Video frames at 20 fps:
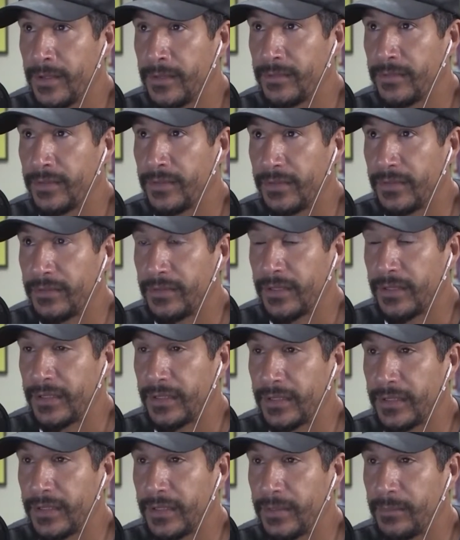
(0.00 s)
So that's
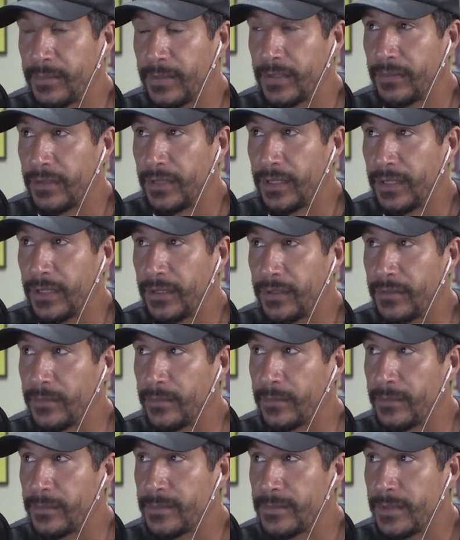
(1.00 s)
going to be your
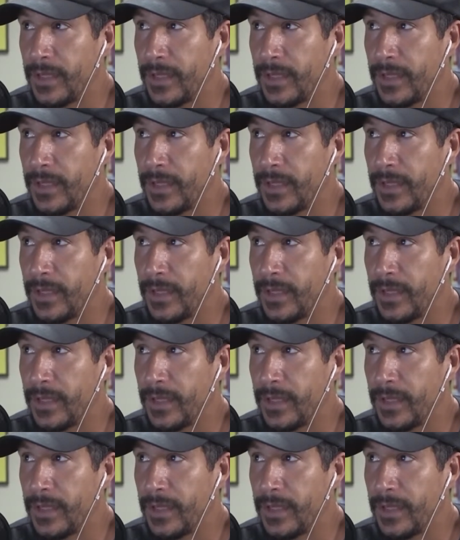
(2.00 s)
angle.